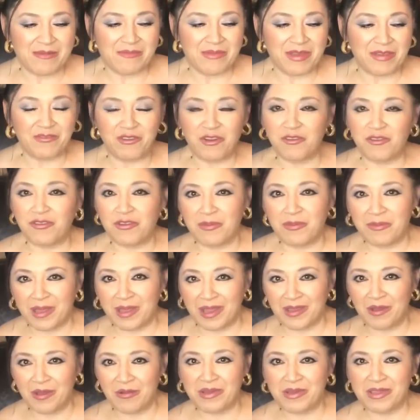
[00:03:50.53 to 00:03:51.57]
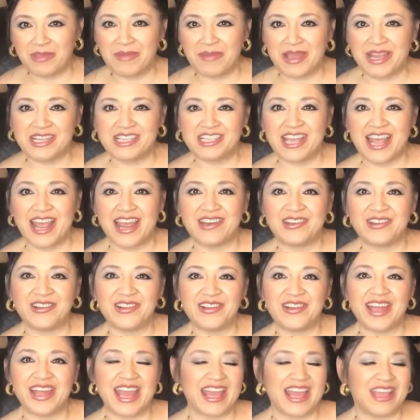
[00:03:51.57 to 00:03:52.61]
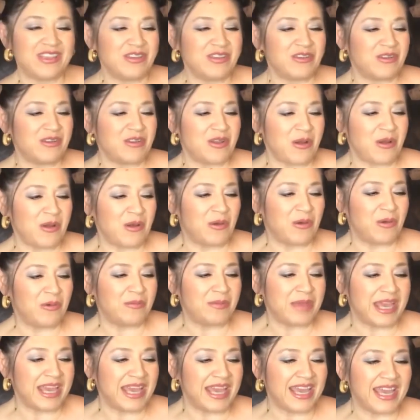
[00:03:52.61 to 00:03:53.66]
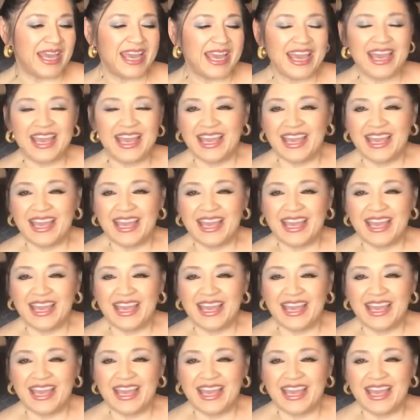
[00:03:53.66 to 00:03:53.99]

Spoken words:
if you're familiar with my channel and you know me,